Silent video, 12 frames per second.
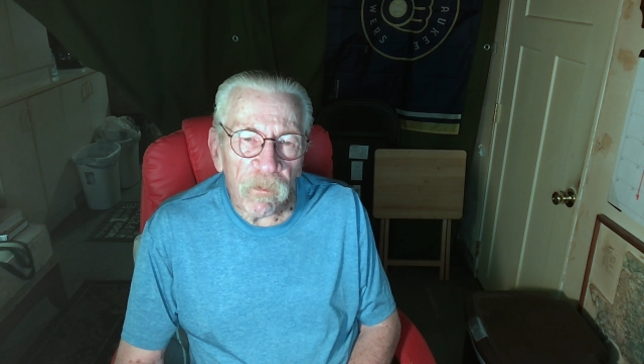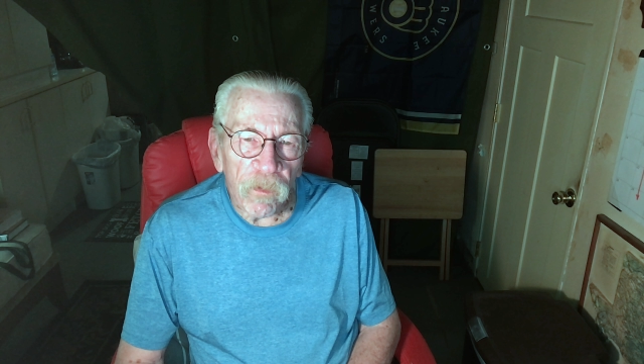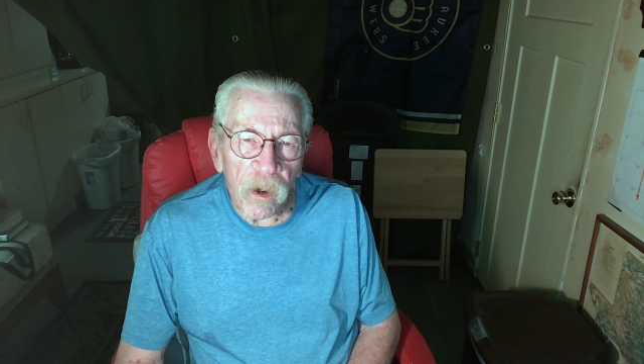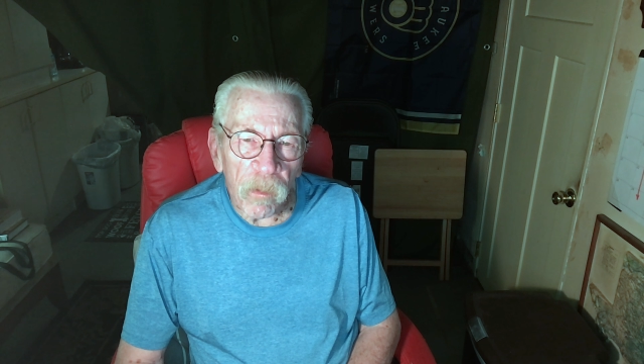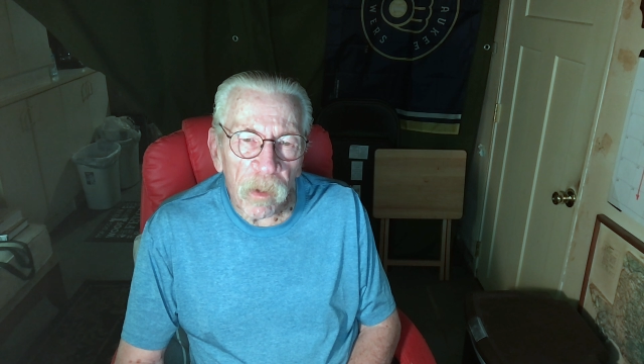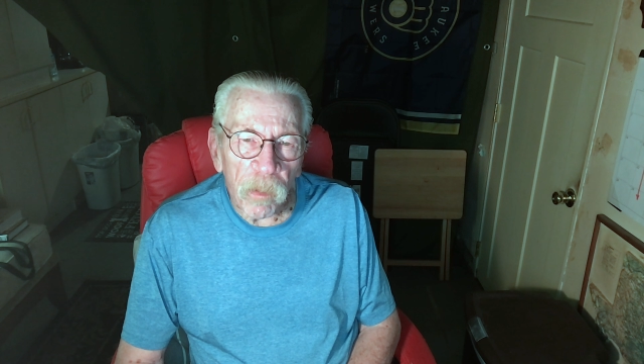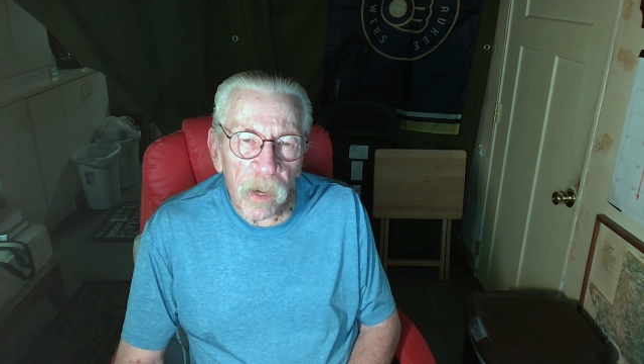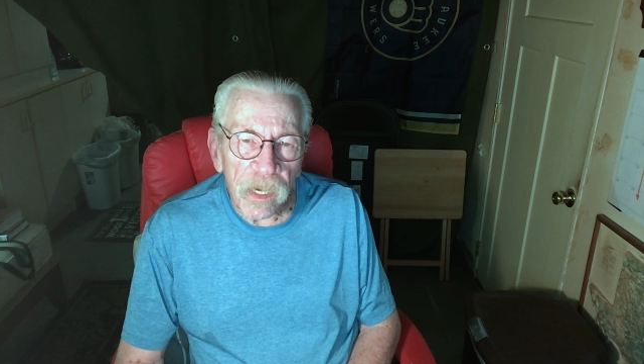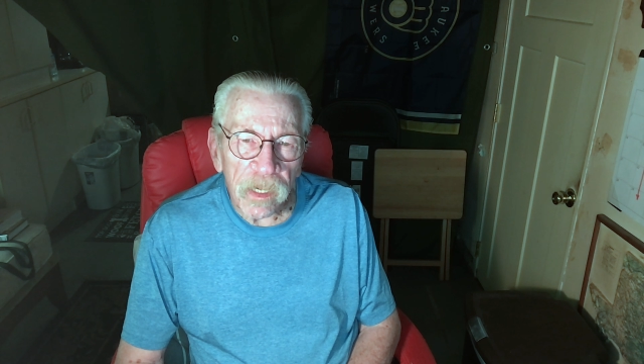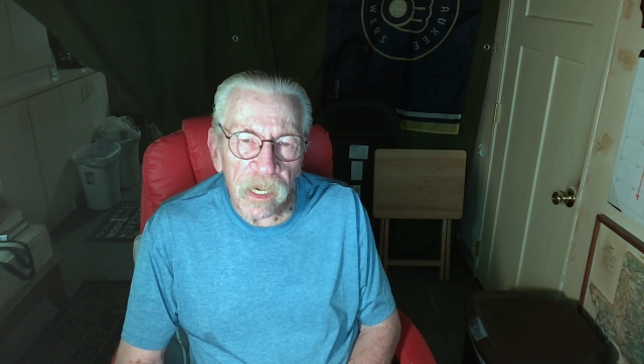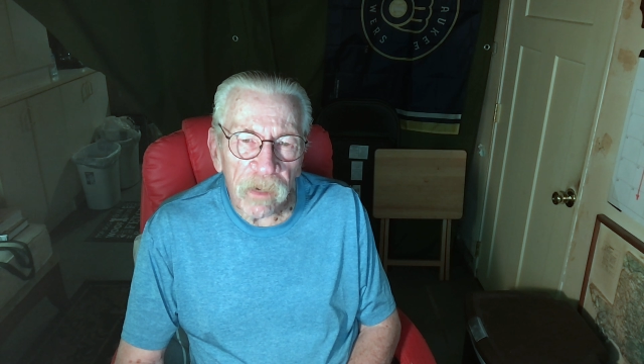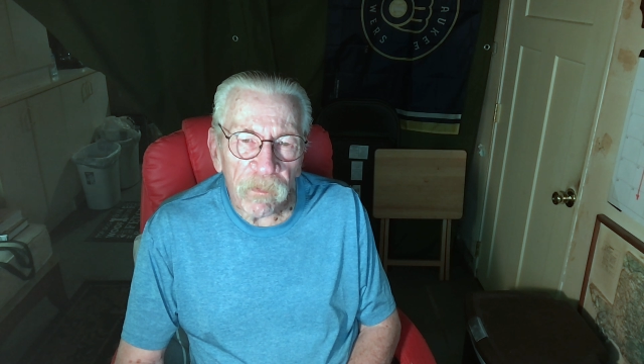former
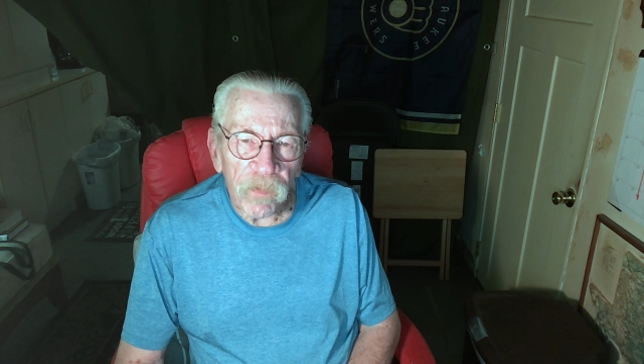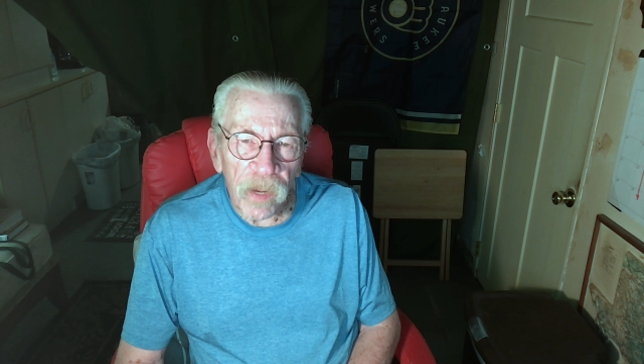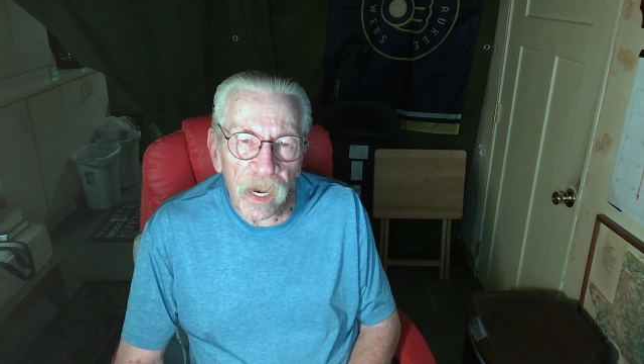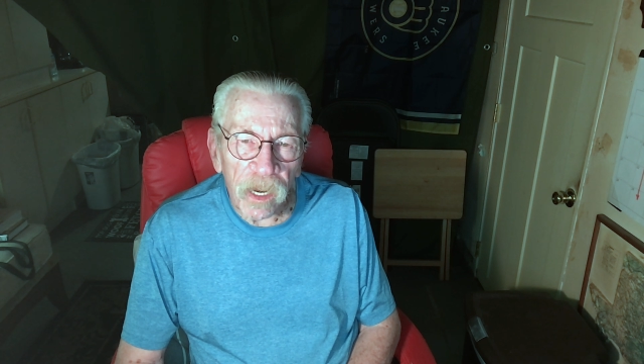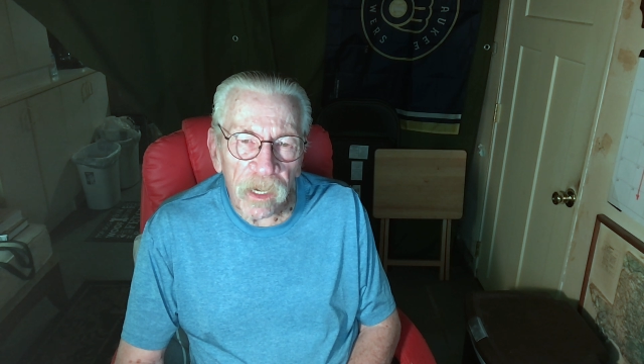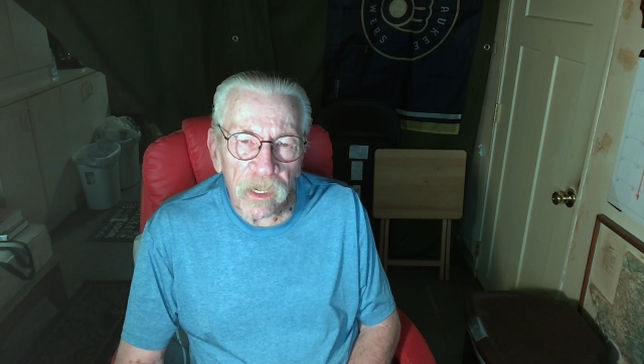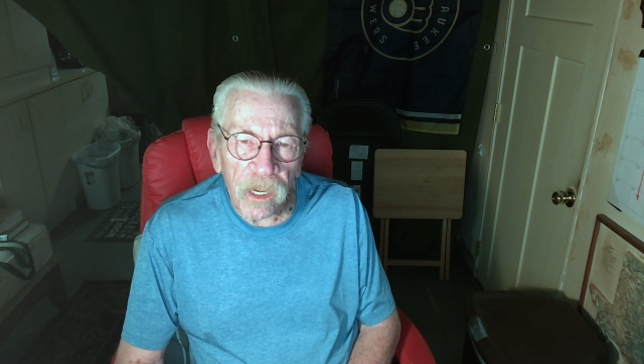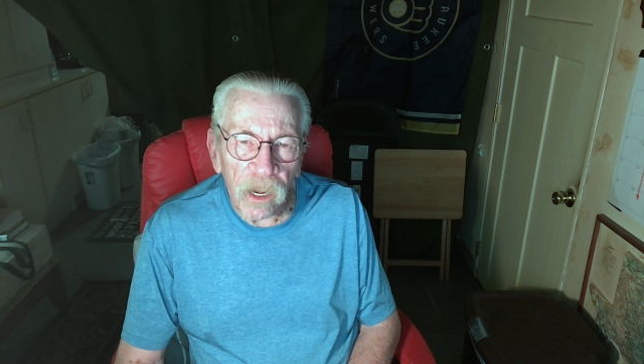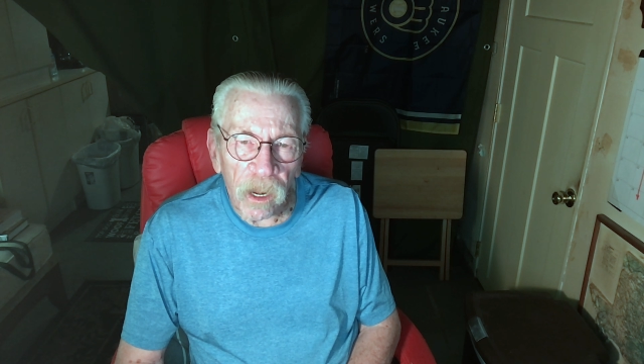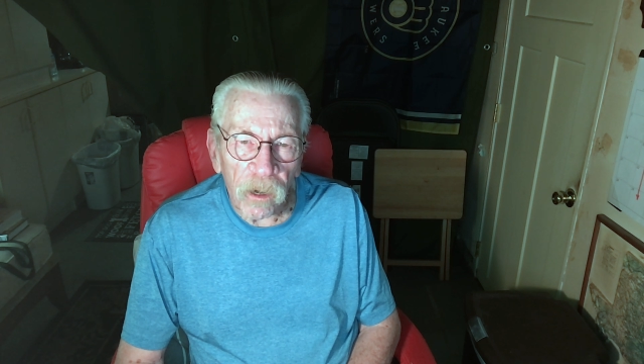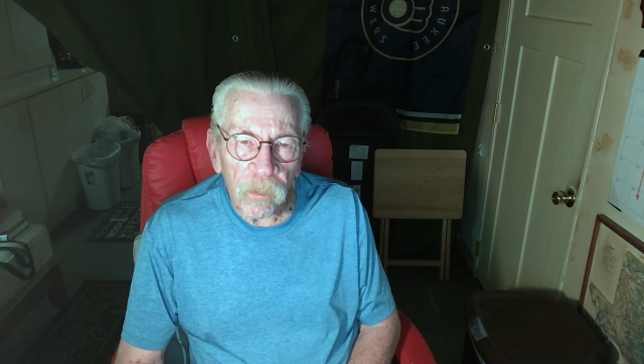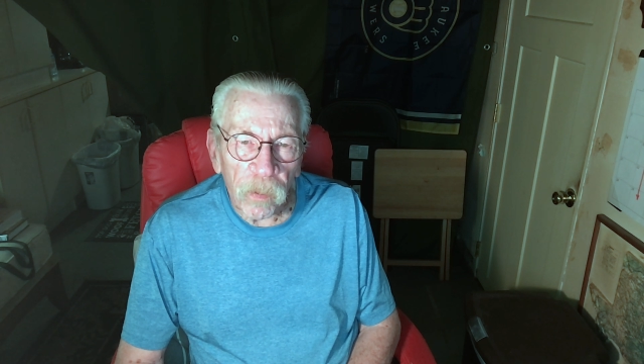President Felon
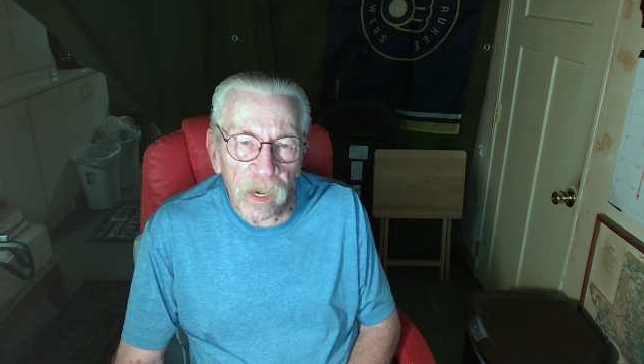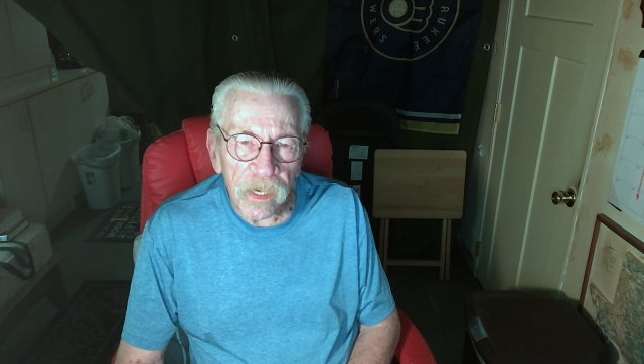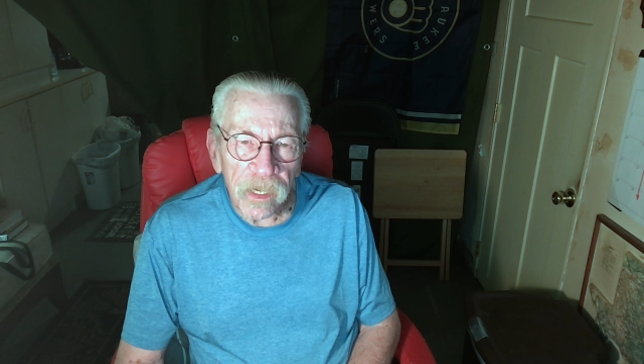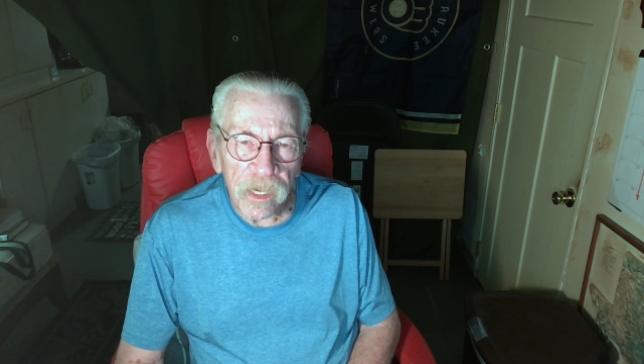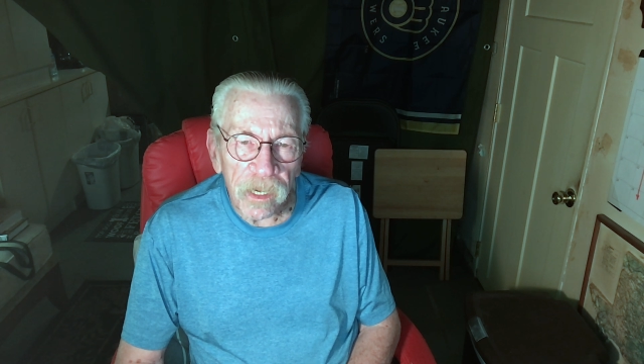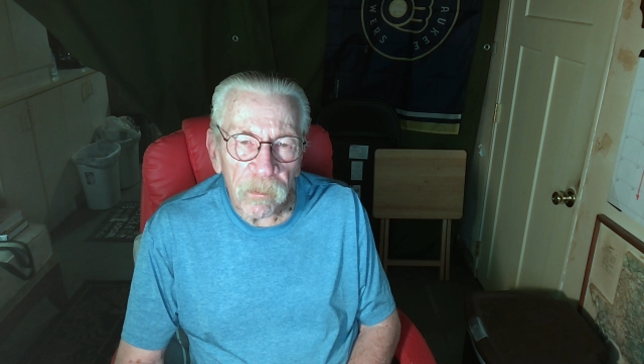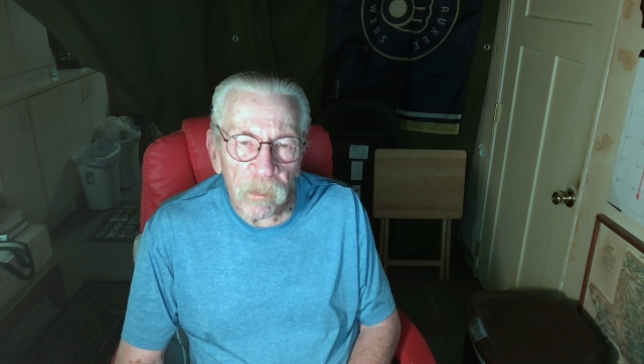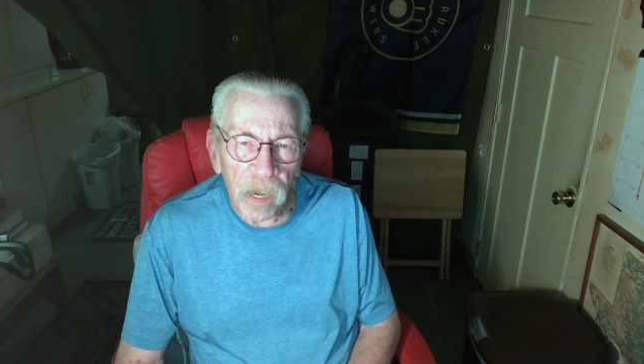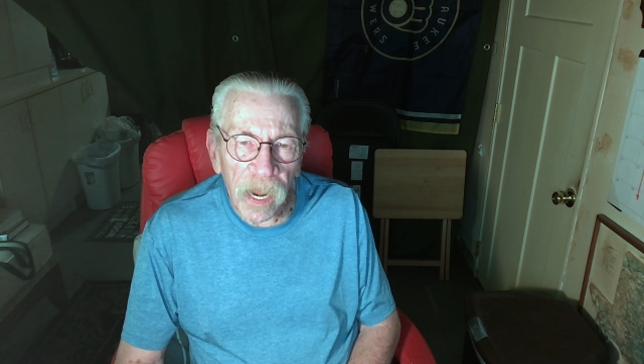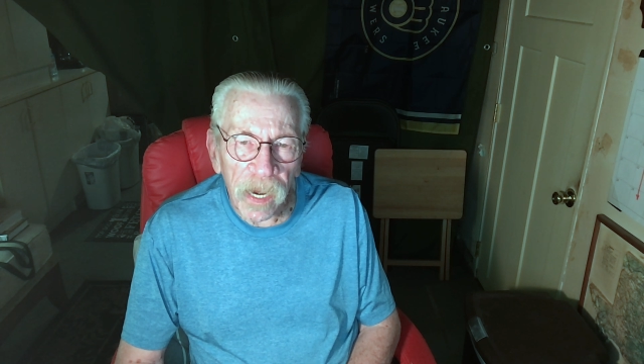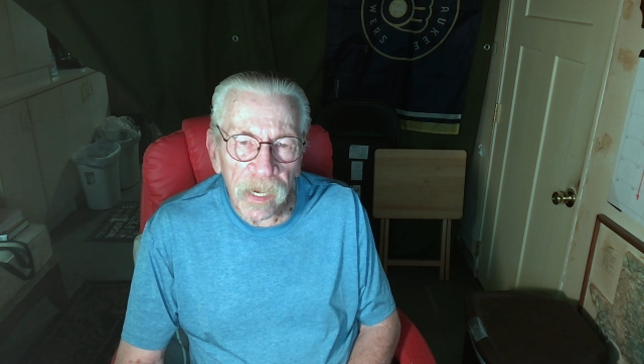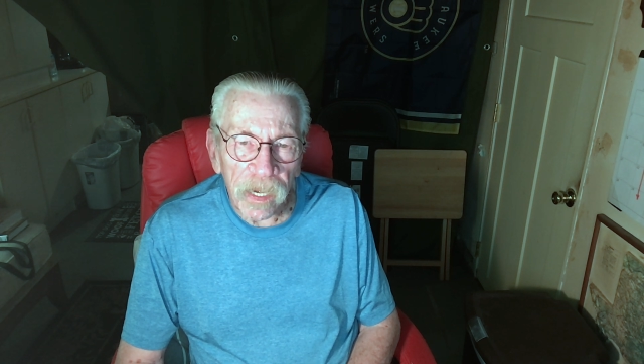called President
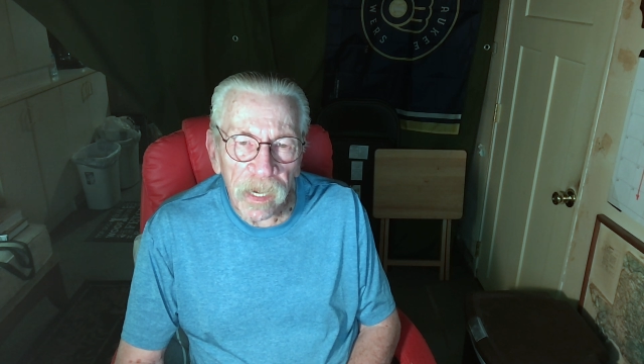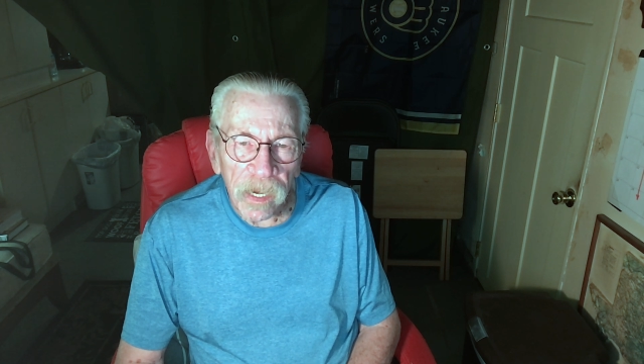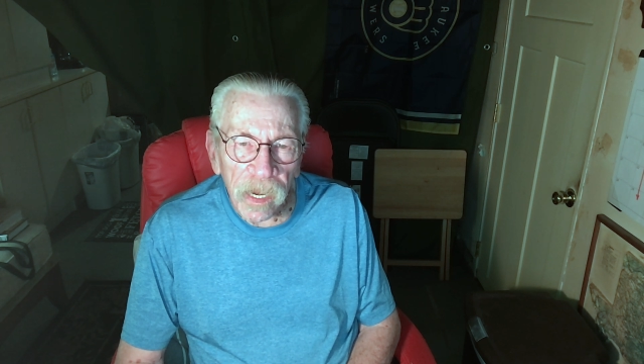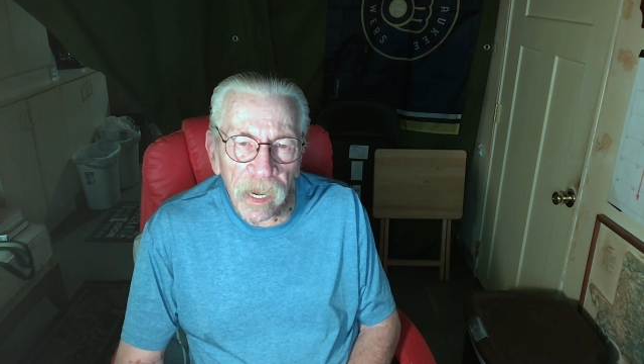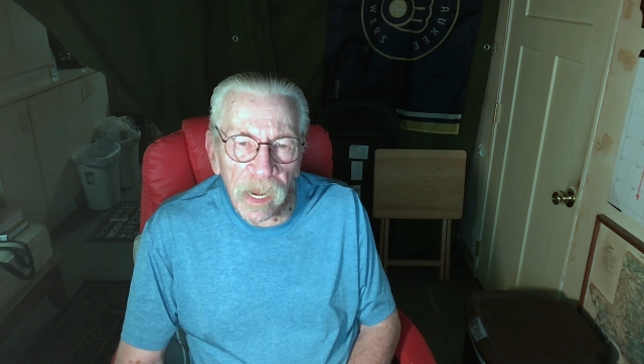Biden